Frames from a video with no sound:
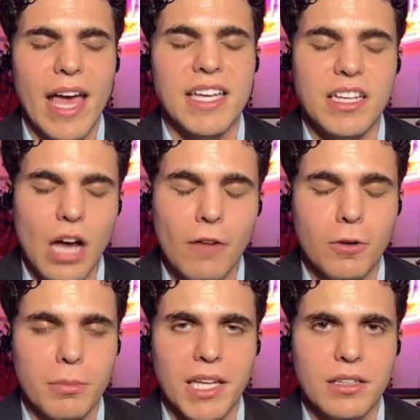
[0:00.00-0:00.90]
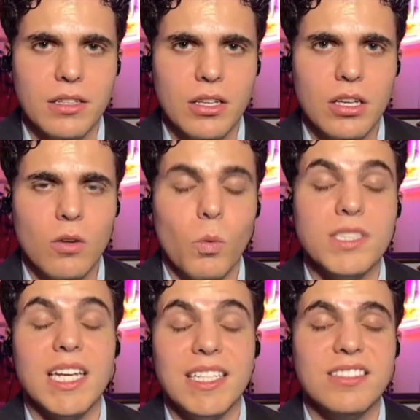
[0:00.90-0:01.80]
a government,
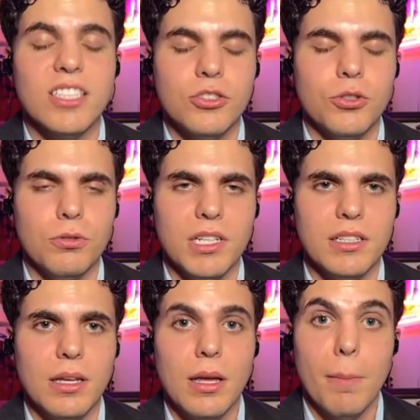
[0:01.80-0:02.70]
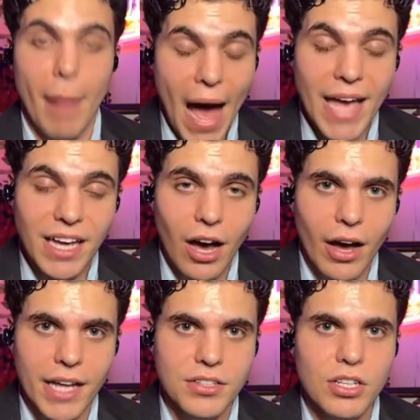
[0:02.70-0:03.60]
was instituted by
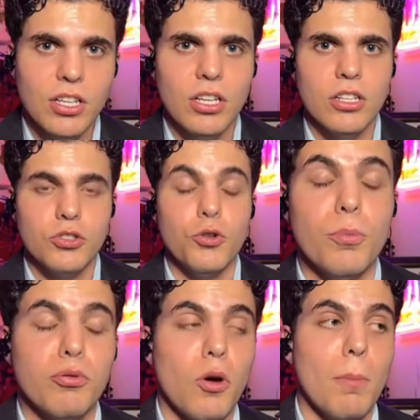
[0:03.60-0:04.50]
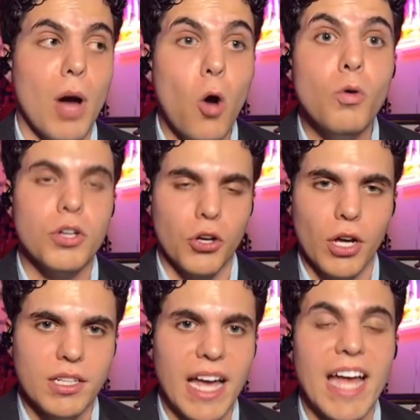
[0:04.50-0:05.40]
God to promote
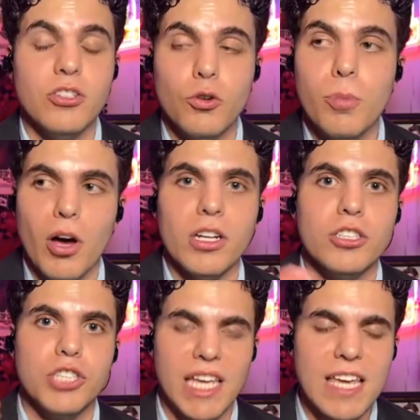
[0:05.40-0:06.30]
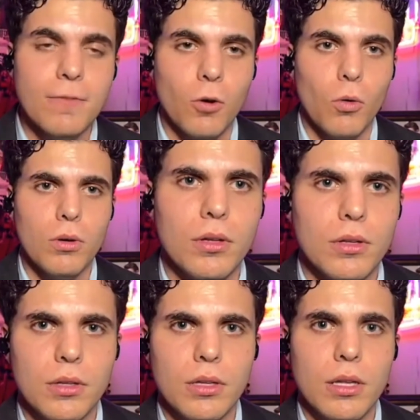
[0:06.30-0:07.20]
good and to punish evil.
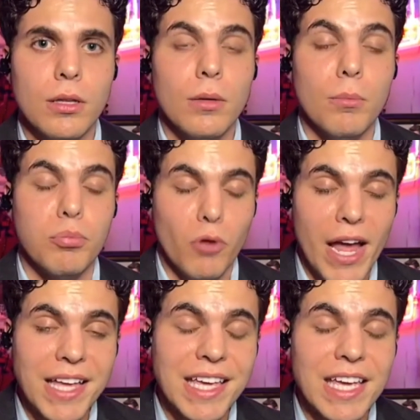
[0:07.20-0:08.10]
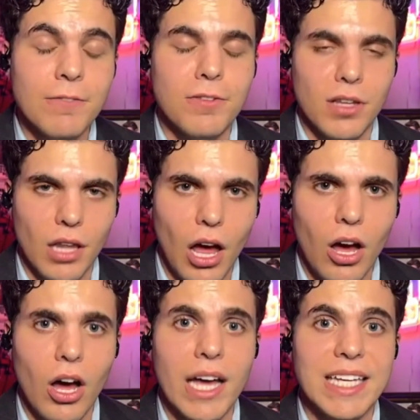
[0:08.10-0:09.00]
Breaking the
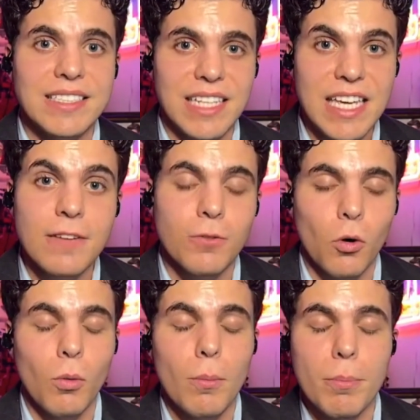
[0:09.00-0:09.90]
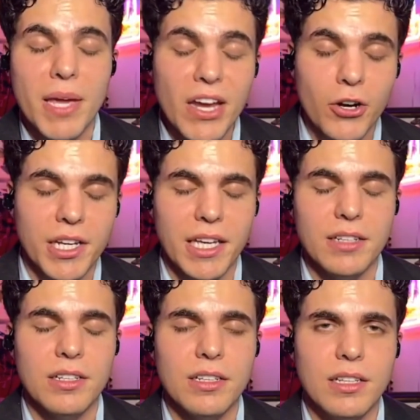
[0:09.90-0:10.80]
law is evil, period.